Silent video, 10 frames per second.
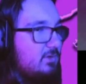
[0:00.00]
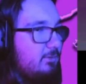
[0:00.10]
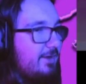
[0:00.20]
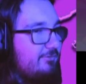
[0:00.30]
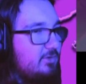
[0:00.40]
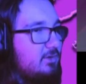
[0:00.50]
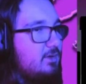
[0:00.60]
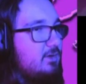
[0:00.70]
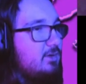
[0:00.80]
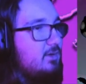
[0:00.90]
Whatever.
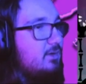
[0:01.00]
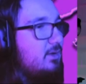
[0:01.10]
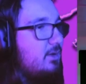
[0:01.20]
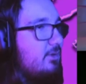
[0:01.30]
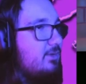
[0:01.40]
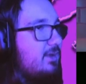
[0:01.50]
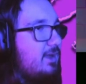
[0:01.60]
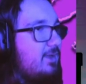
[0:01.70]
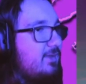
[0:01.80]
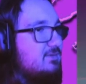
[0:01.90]

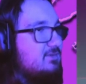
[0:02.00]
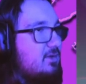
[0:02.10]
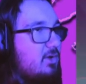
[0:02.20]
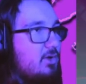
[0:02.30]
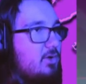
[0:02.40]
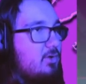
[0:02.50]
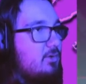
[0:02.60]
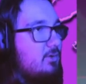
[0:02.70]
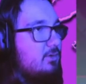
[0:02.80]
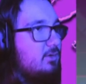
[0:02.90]
Okay, let's go.